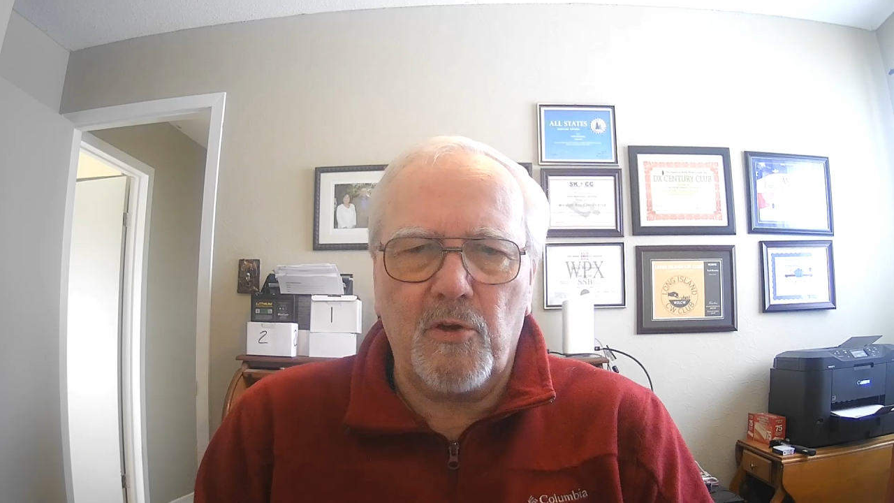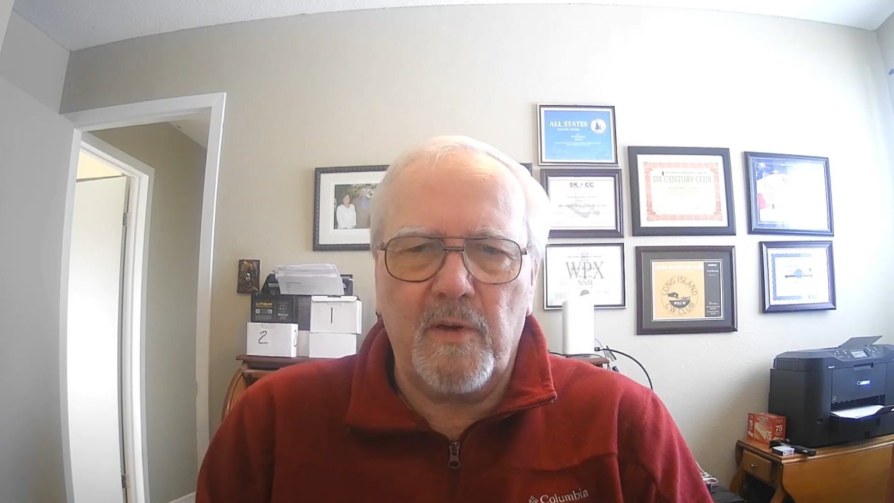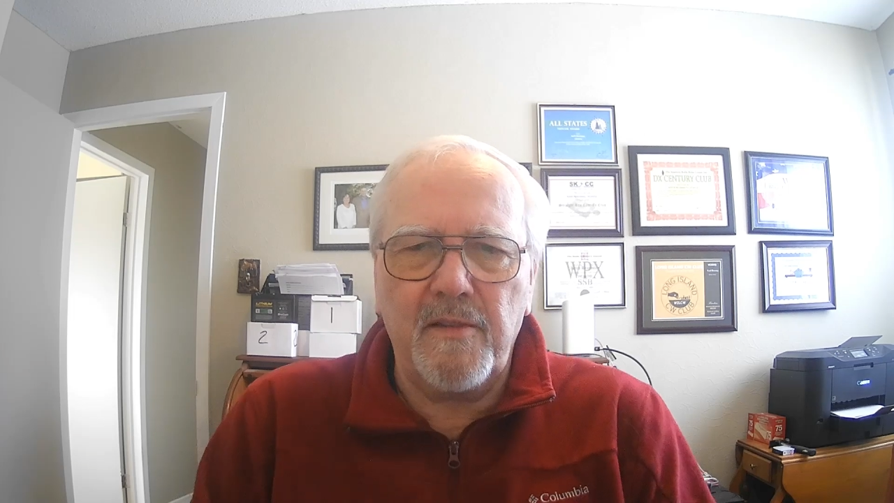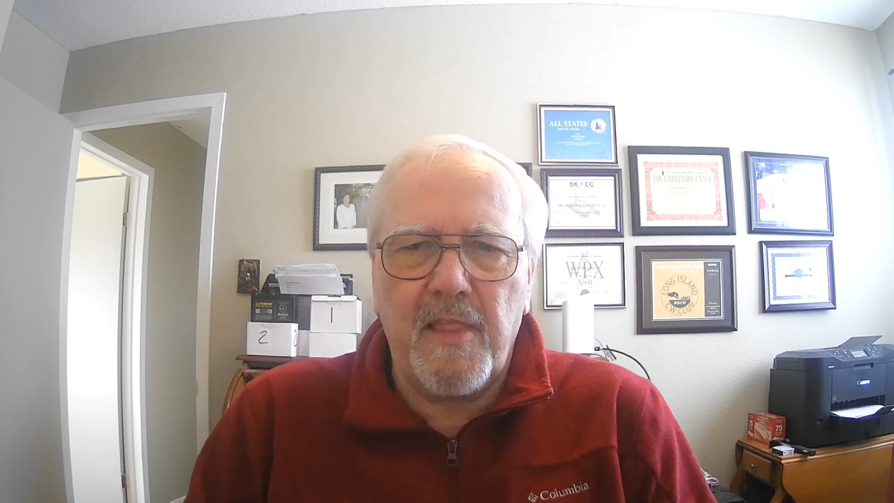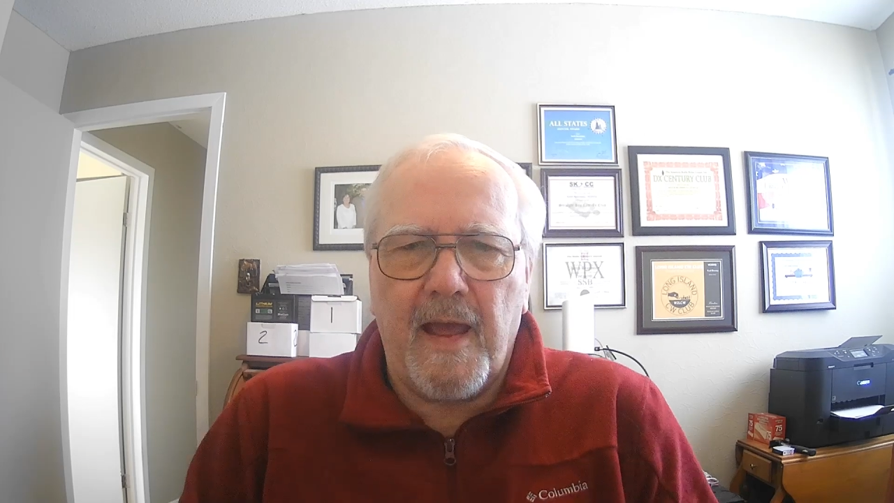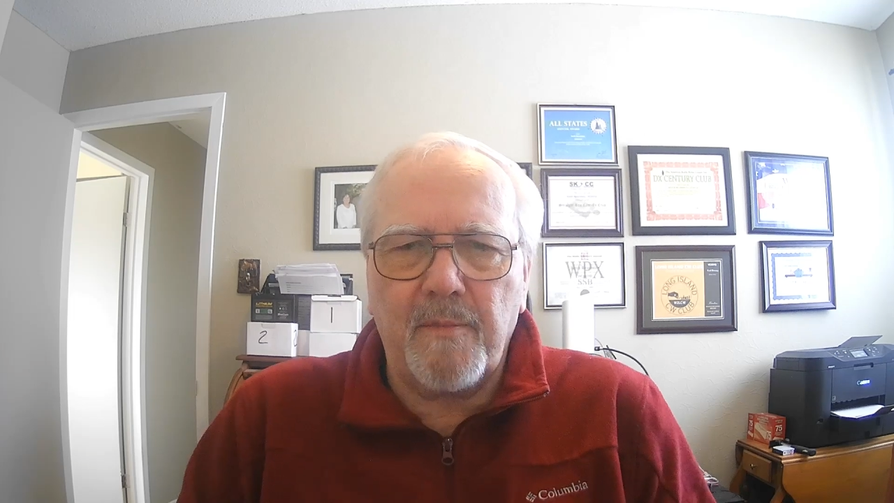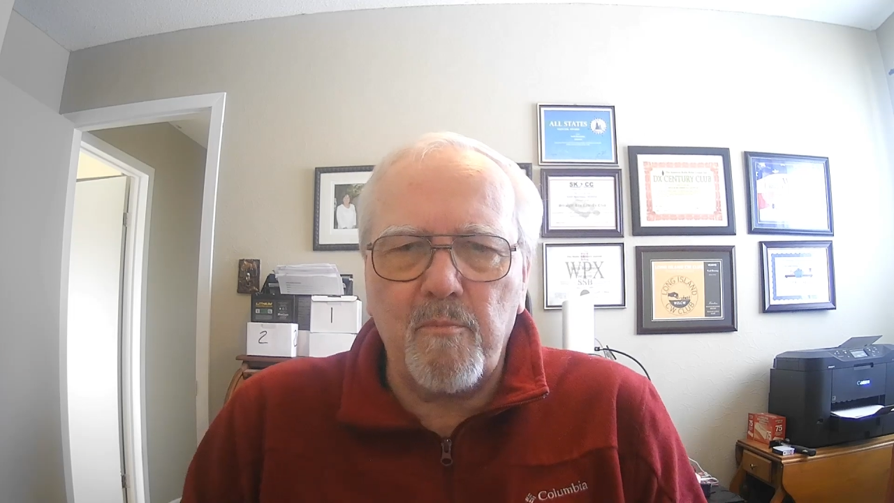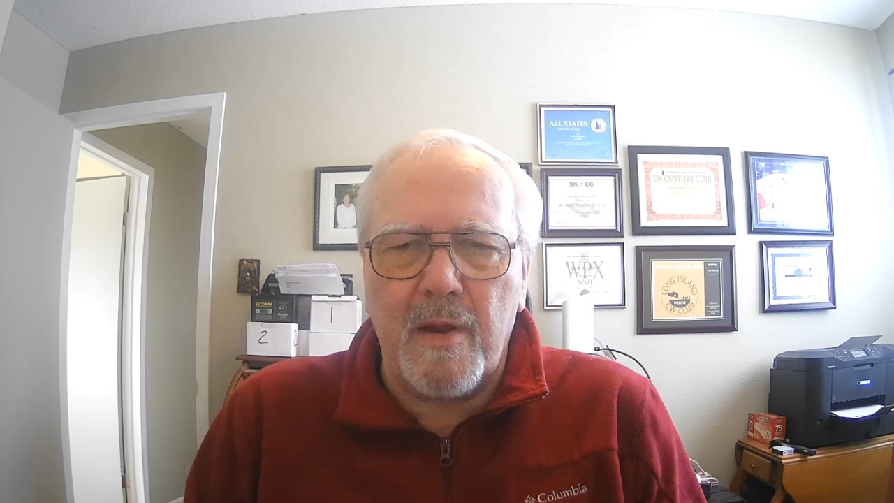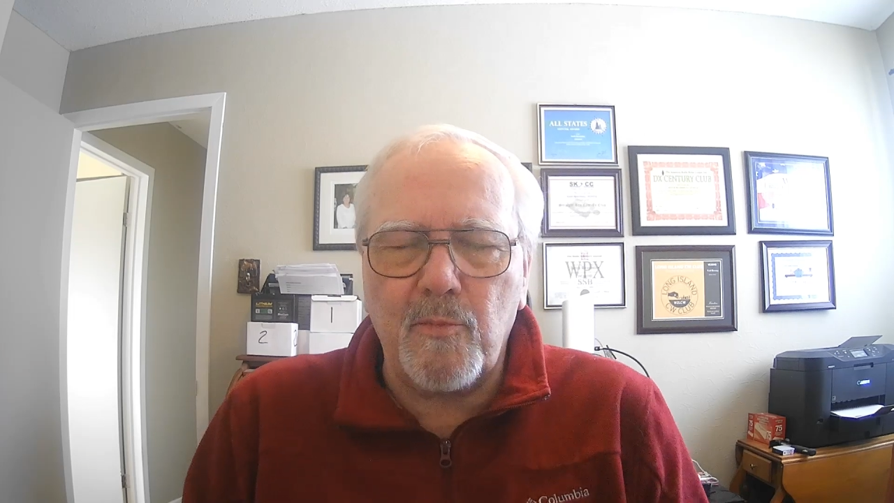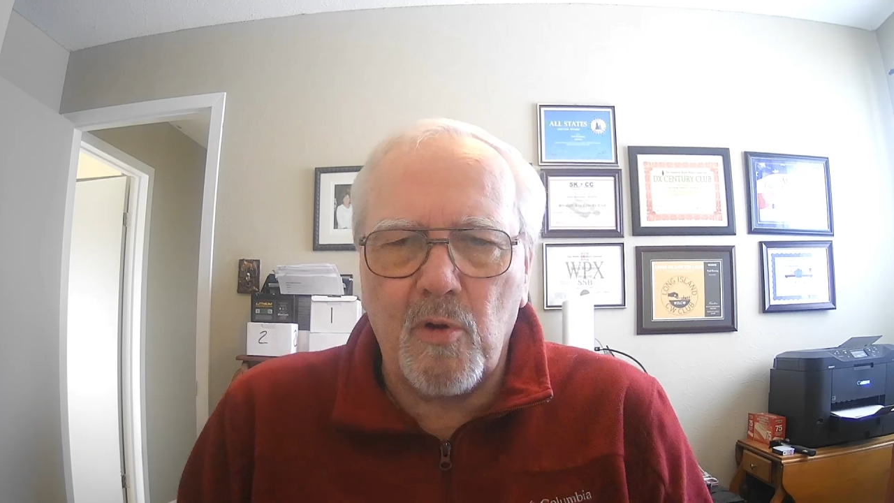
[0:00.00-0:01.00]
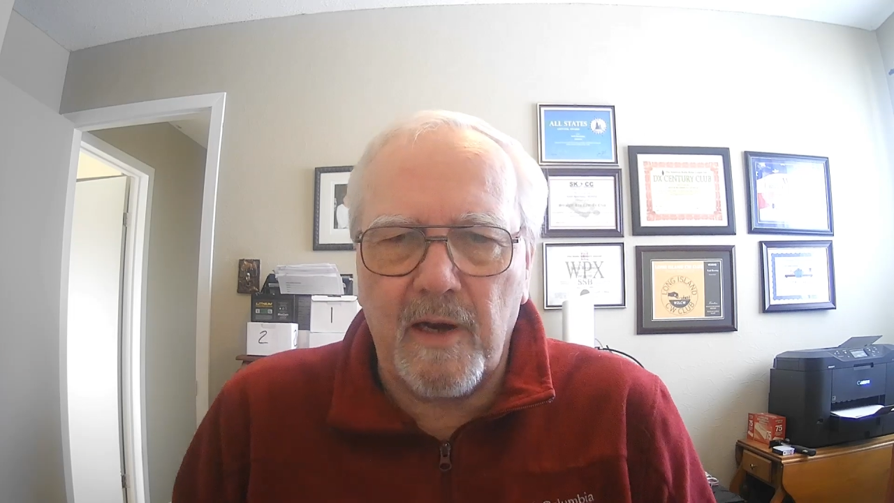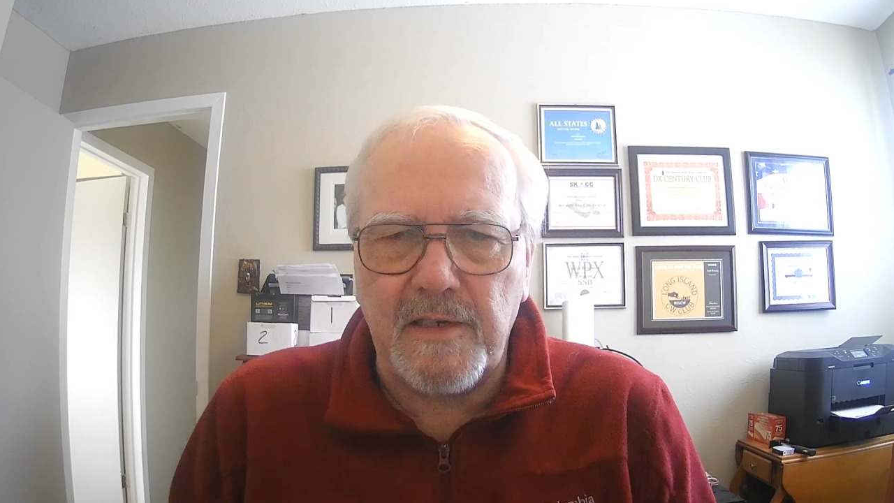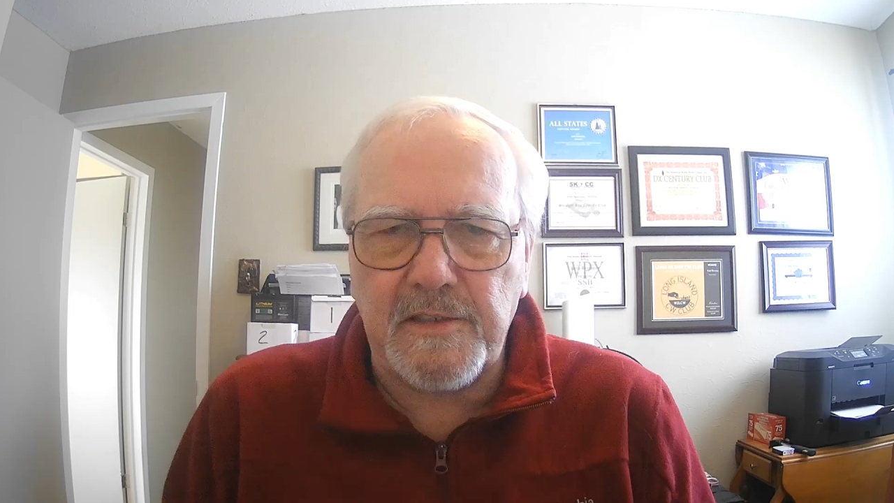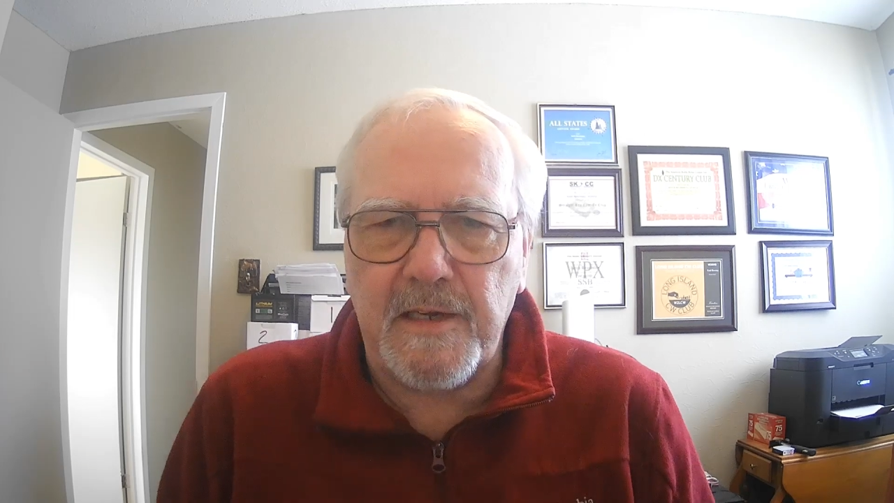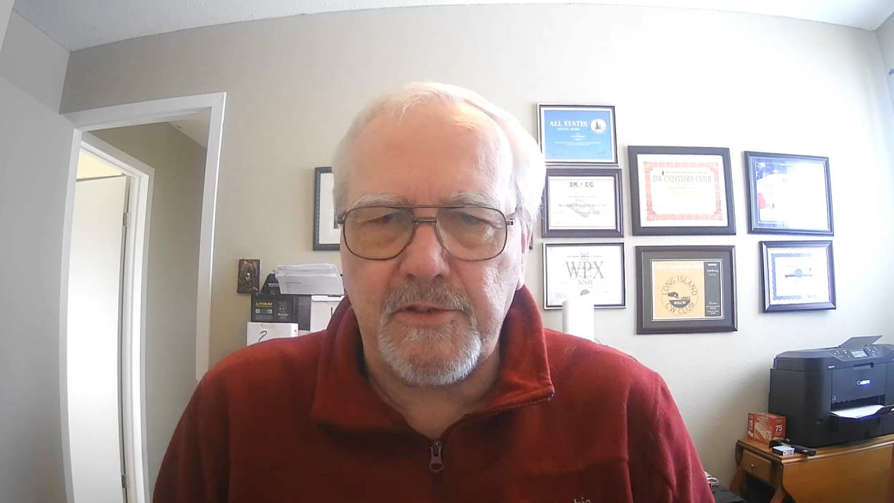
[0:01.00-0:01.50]
you're in that
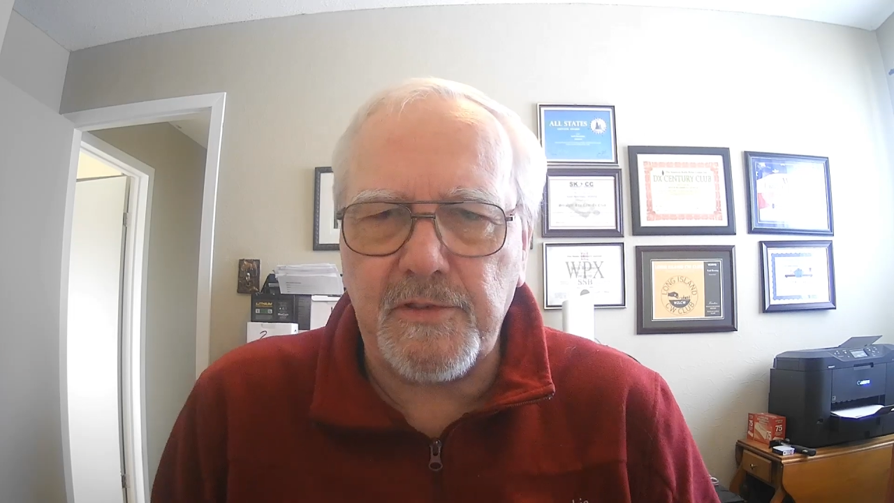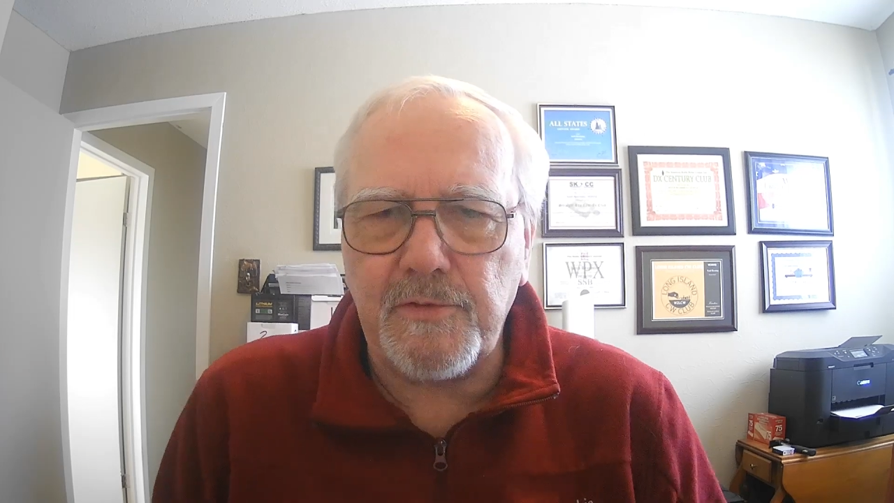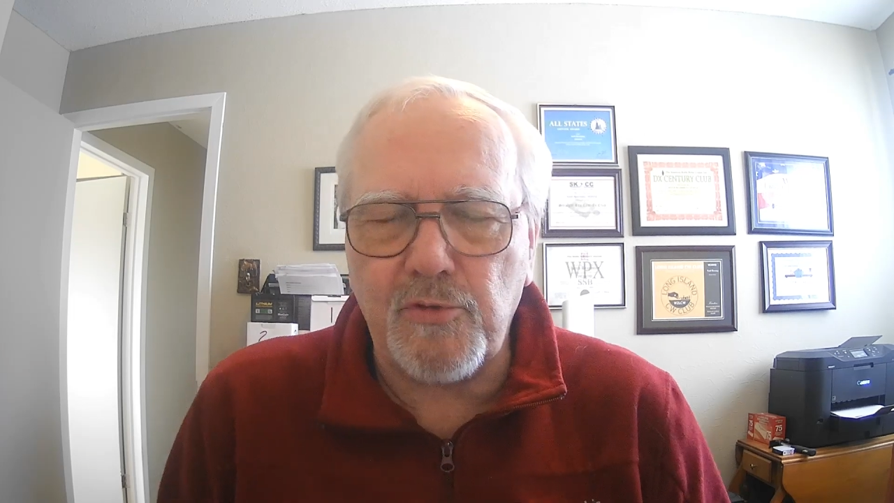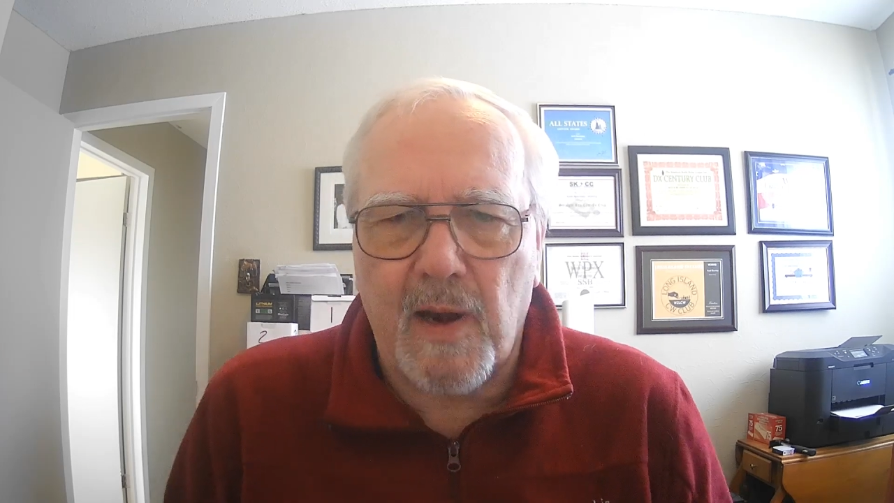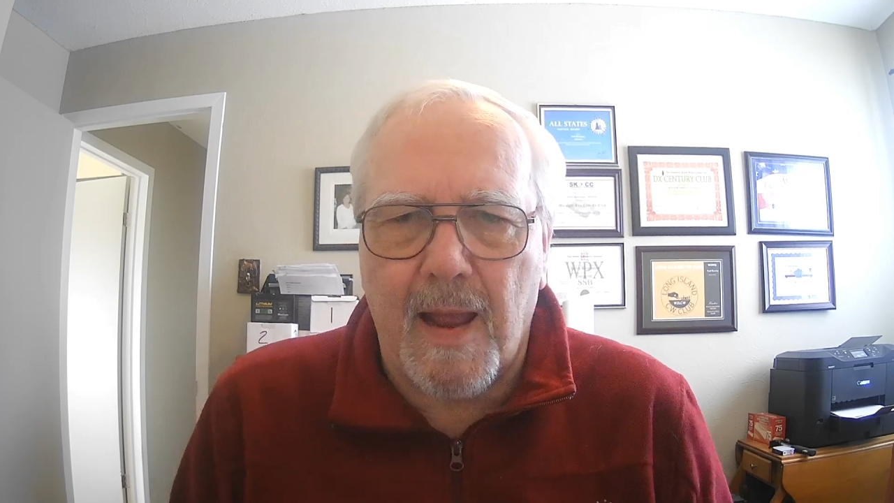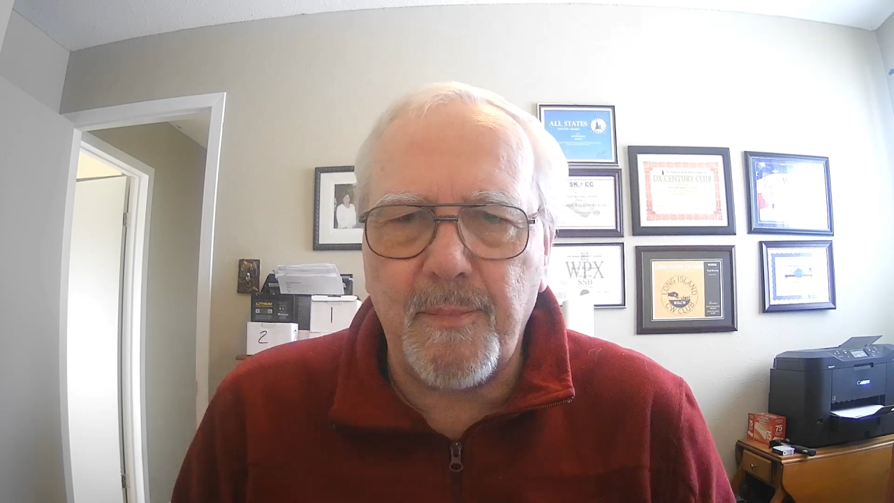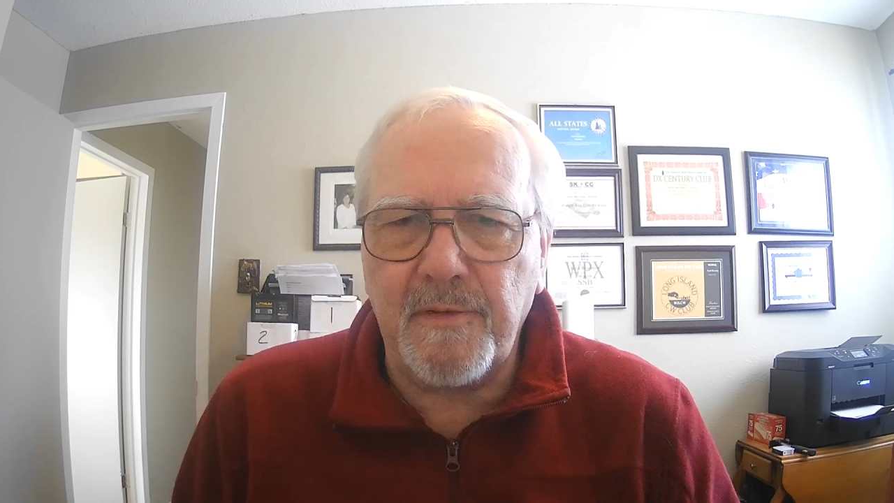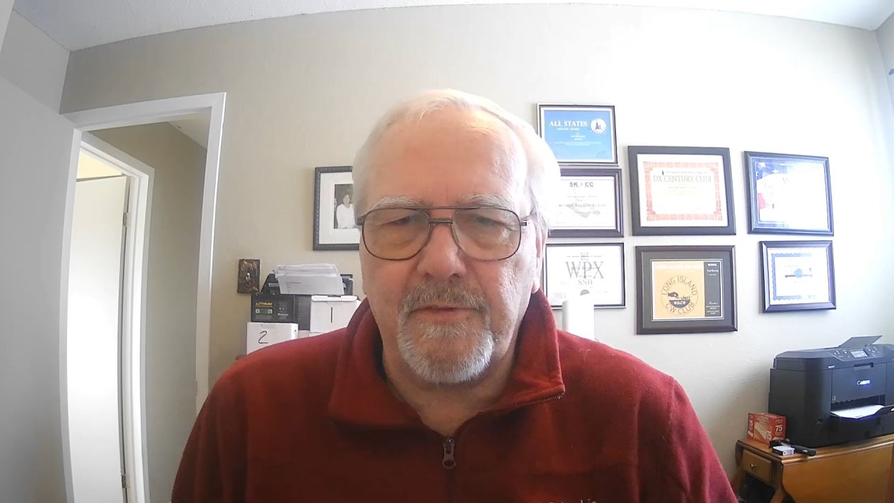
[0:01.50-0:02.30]
memorization trap,